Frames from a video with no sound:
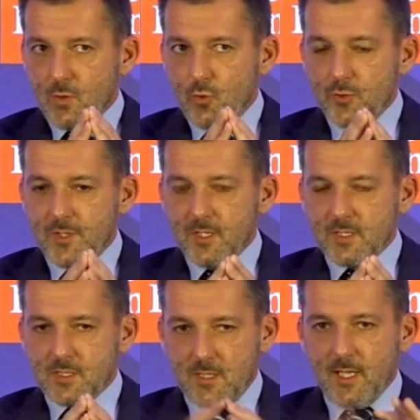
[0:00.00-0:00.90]
Two
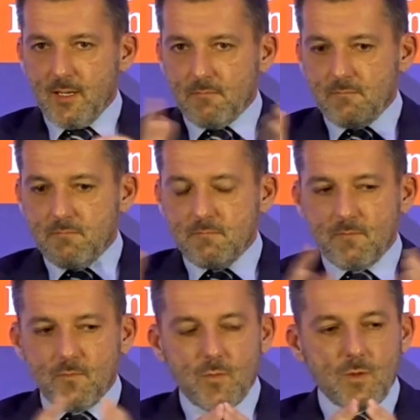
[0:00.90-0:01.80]
things, again,
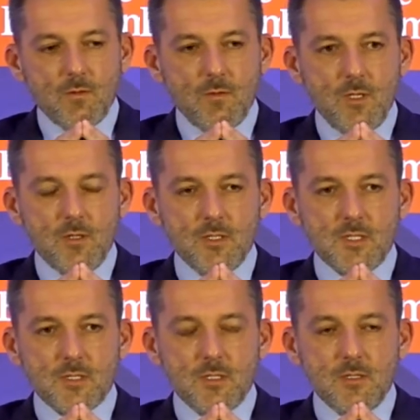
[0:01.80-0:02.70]
in
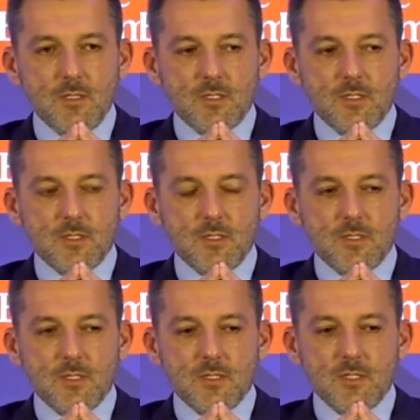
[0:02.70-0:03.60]
this
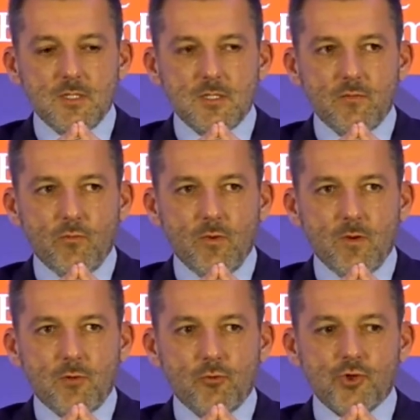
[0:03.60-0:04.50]
is
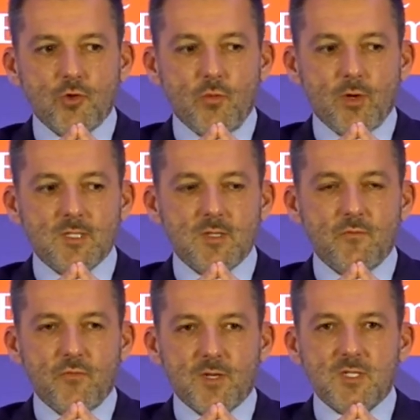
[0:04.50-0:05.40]
crucial for us. And
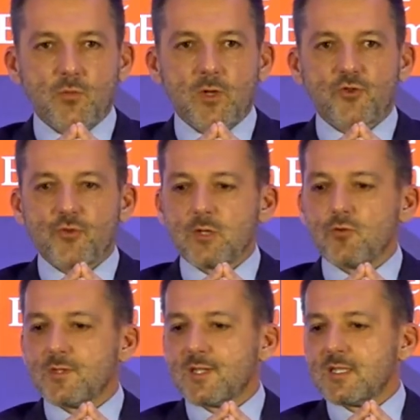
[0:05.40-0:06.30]
first, we are trying
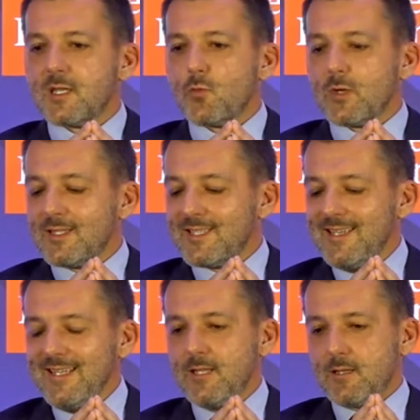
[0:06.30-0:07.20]
to understand what is
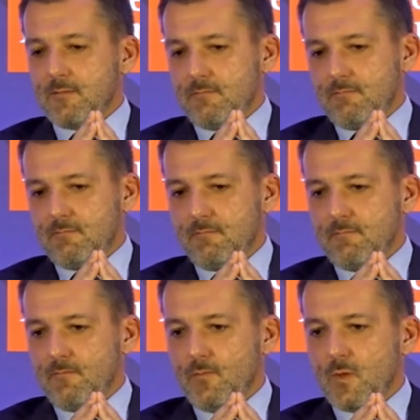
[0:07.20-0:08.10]
needed
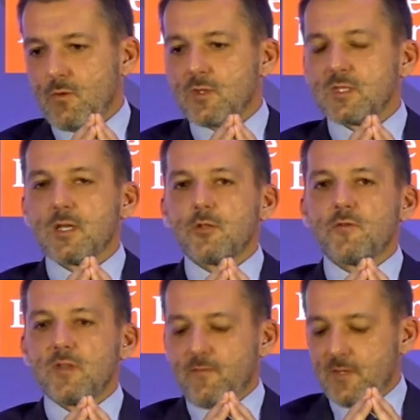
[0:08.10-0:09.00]
on the side
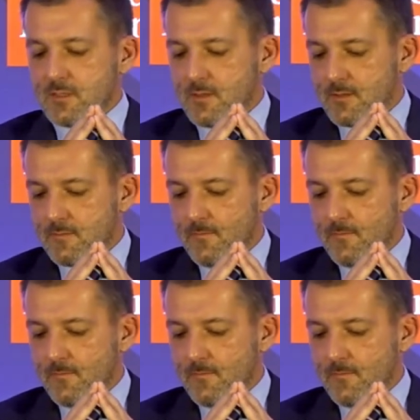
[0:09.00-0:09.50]
of the investor.